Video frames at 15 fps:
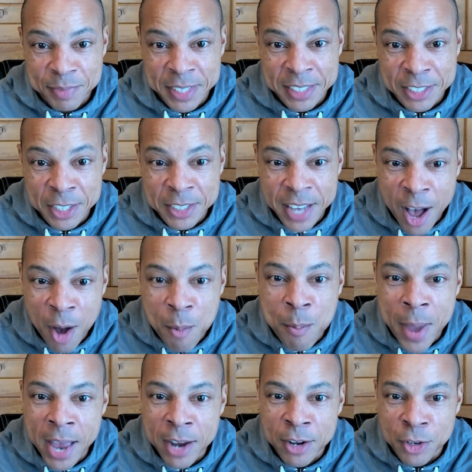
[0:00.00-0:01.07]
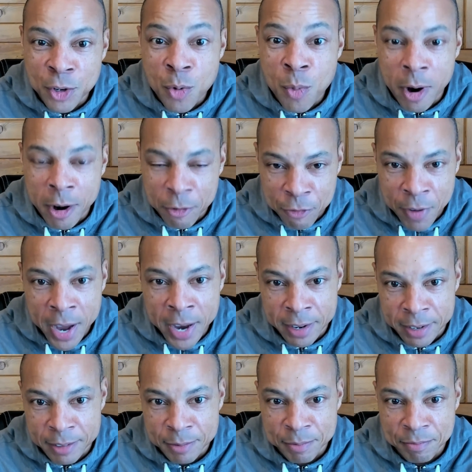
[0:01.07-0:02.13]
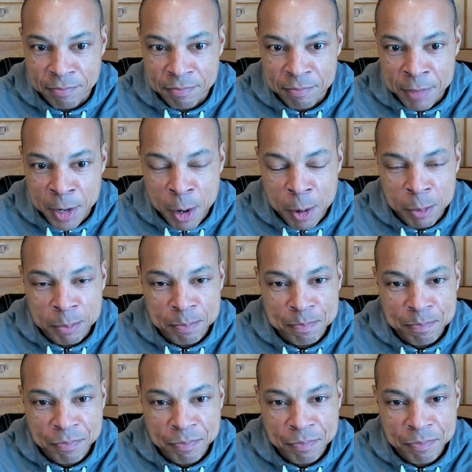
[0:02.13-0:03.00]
It's just how bad do you want to find it, you know?